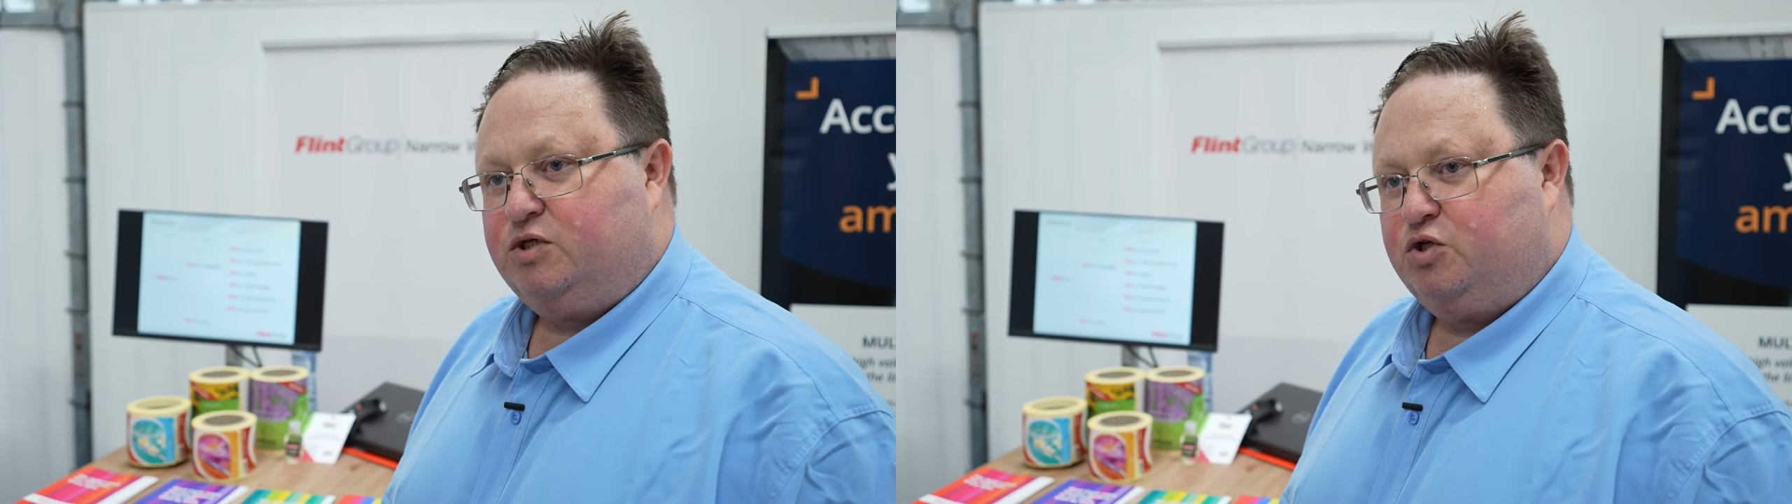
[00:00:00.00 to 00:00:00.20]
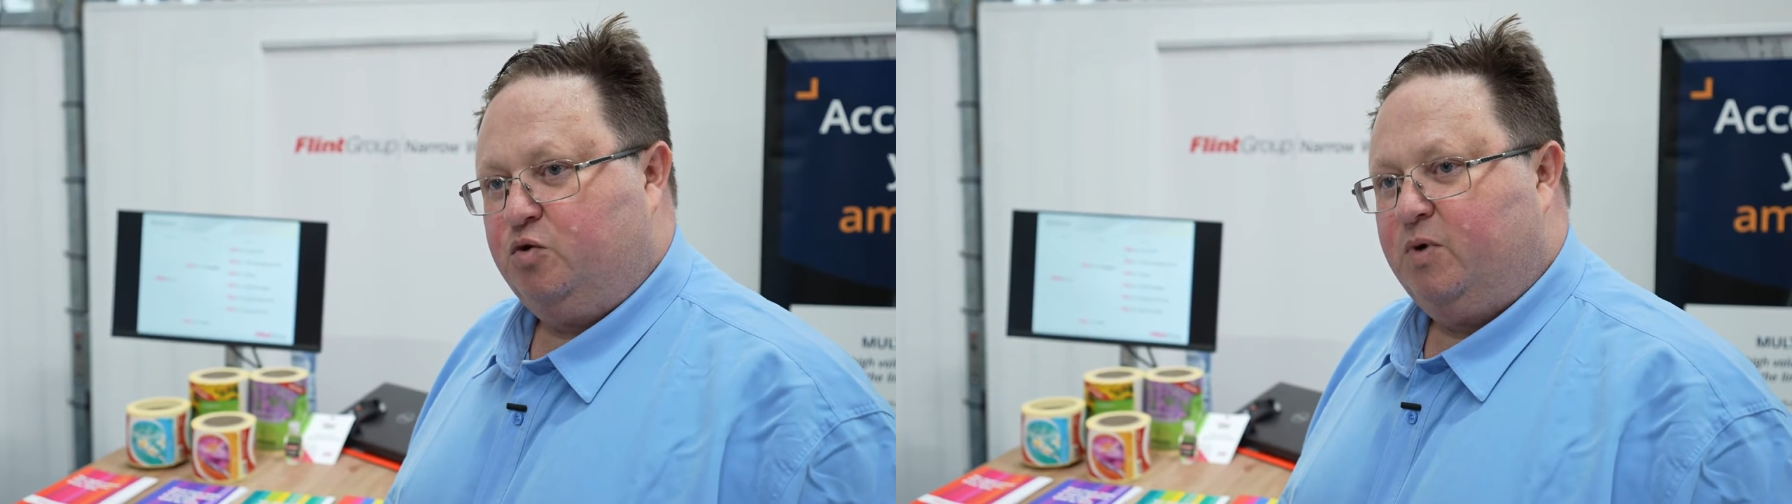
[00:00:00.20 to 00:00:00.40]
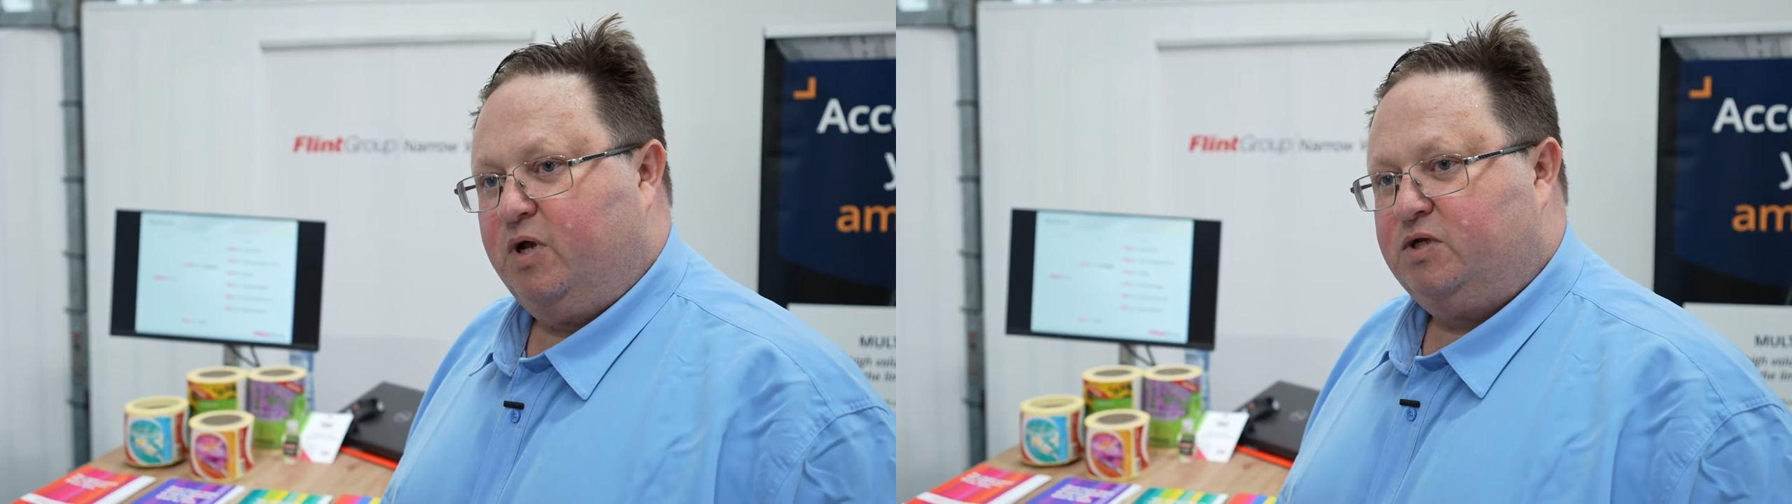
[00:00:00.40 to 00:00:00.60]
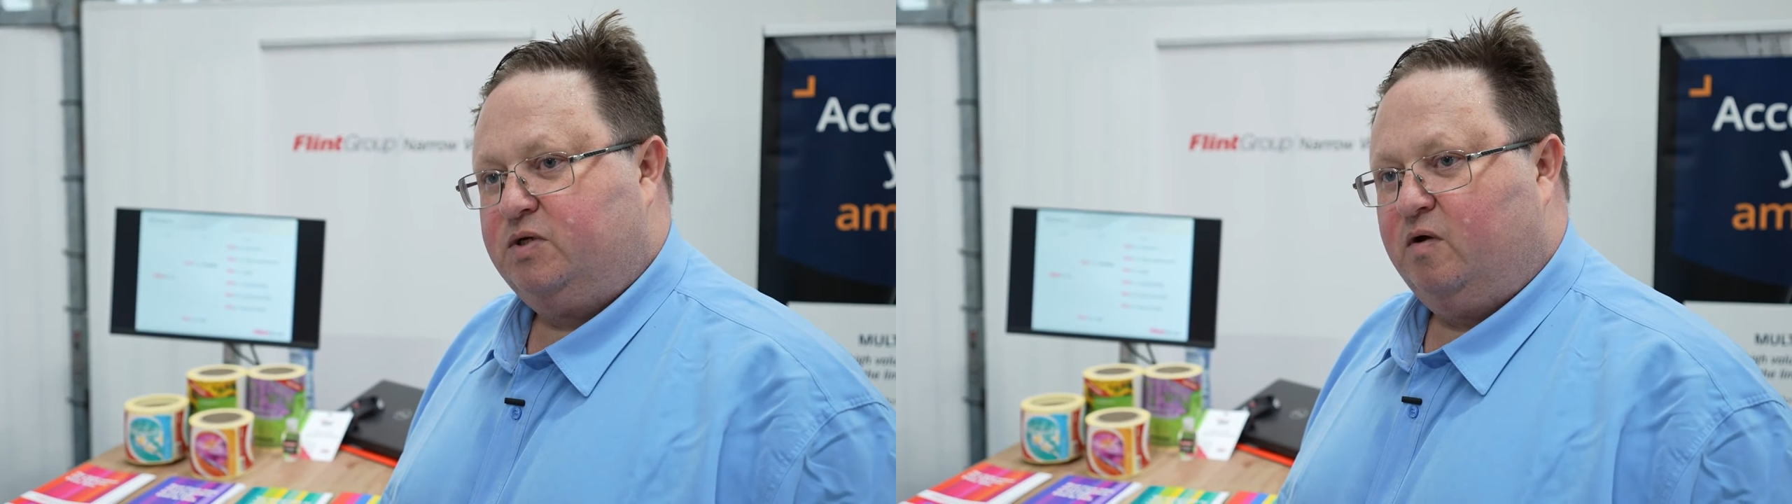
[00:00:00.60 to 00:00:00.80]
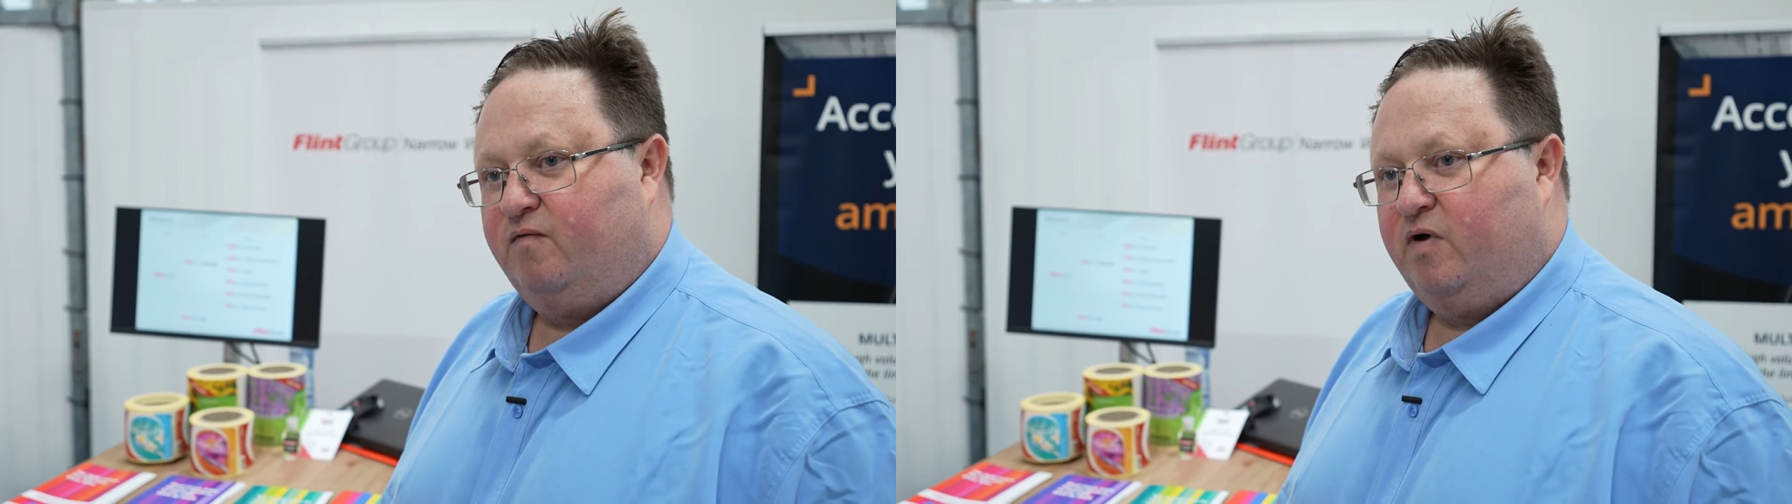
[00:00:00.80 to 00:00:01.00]
too
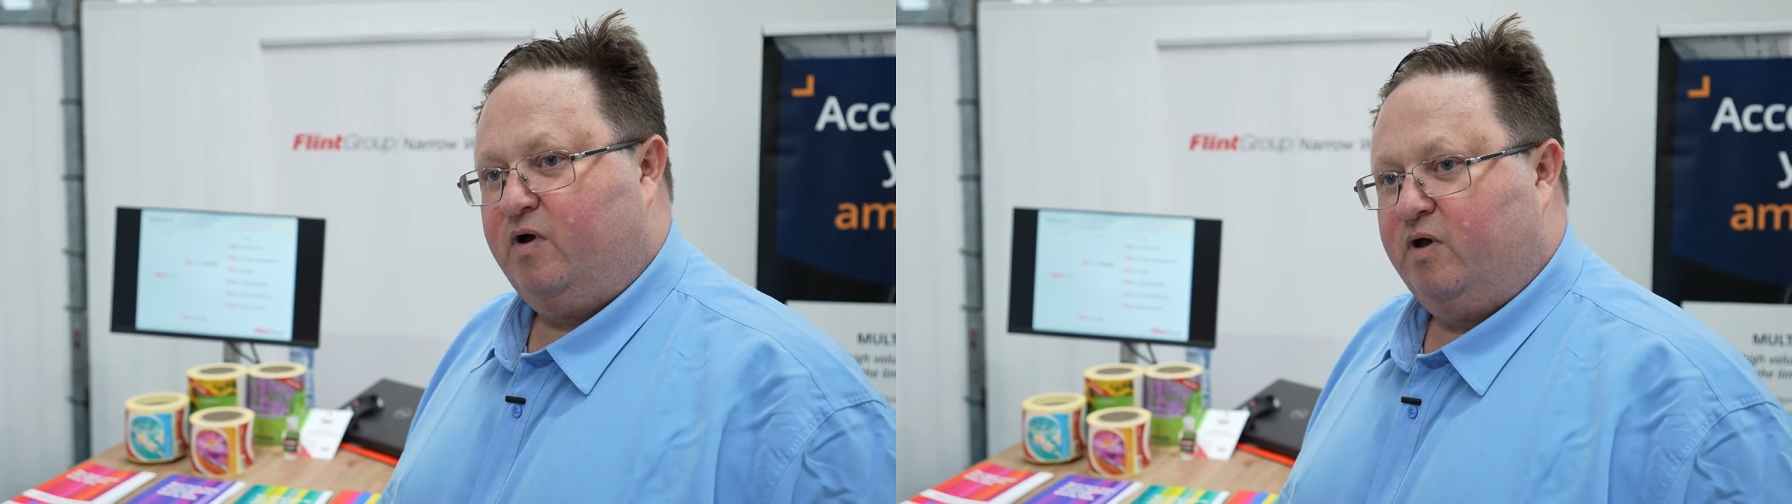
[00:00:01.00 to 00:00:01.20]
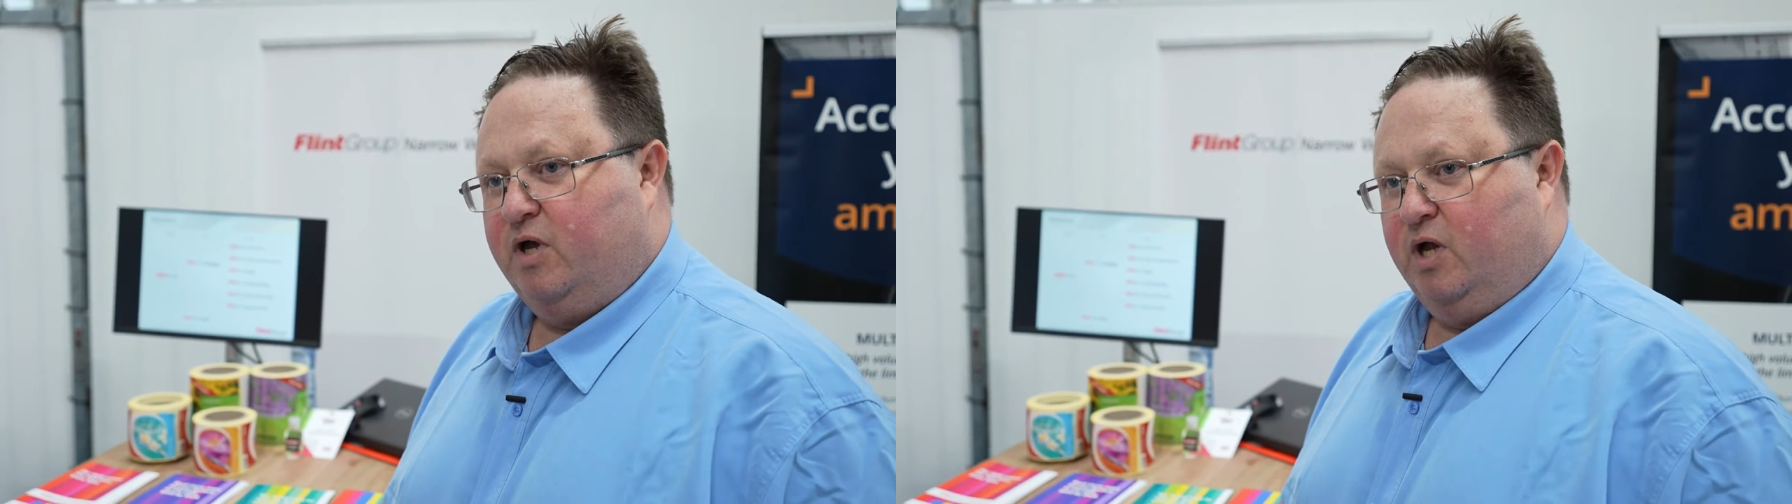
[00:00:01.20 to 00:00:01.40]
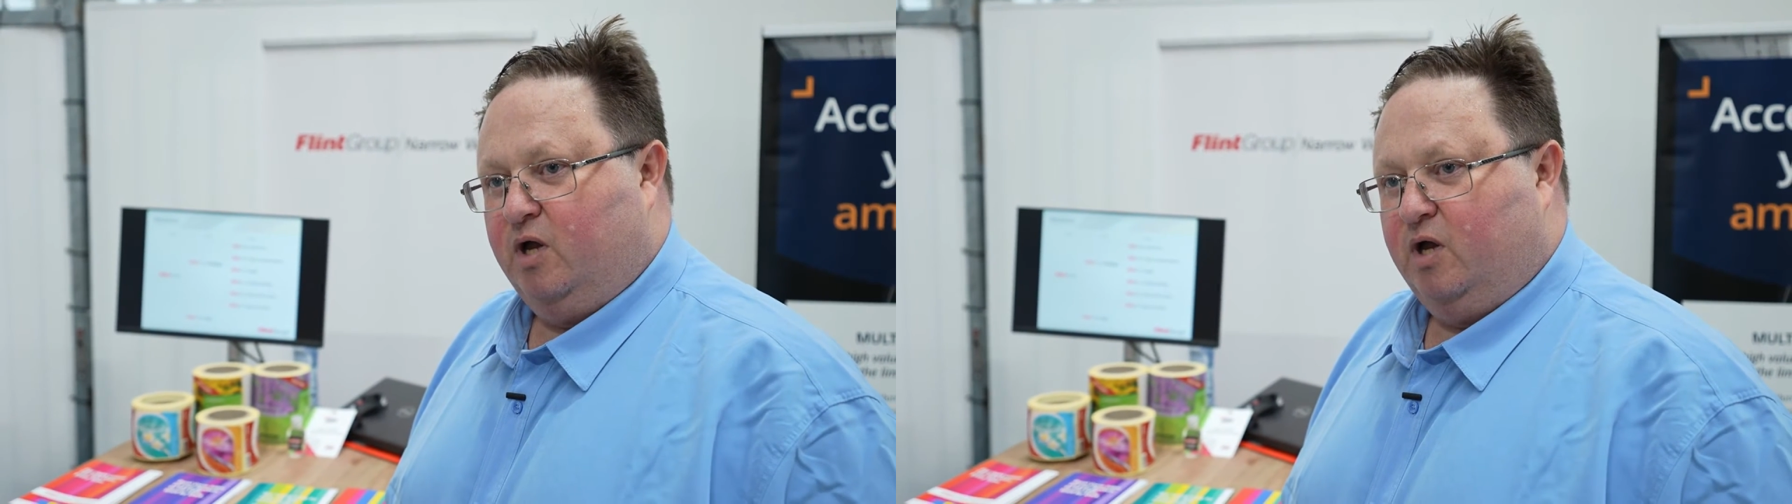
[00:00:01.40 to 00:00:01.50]
much of a